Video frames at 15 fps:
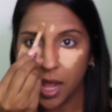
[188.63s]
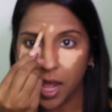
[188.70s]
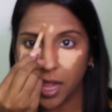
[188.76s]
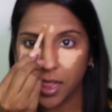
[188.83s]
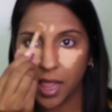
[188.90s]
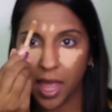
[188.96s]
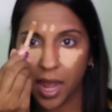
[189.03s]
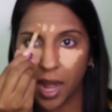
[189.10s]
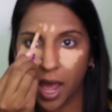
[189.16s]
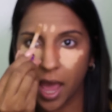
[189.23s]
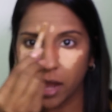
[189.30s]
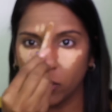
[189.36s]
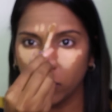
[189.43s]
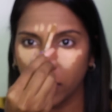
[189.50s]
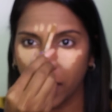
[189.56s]
And then
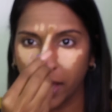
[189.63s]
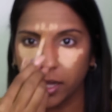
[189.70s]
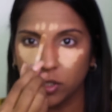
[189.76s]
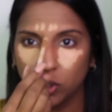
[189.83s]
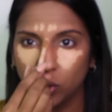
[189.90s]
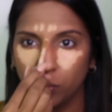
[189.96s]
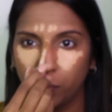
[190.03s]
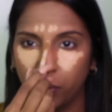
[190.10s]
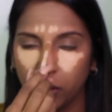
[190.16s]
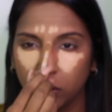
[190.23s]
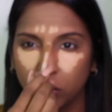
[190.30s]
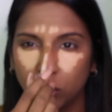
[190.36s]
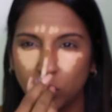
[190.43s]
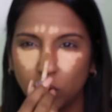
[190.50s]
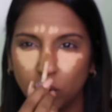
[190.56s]
I don't like to
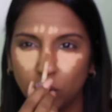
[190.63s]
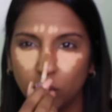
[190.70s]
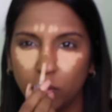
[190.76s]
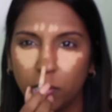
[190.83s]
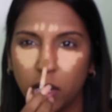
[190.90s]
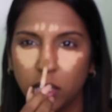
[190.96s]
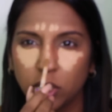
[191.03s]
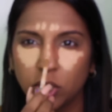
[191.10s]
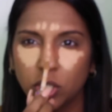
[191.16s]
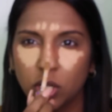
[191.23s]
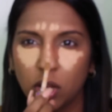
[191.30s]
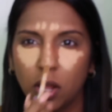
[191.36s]
put too much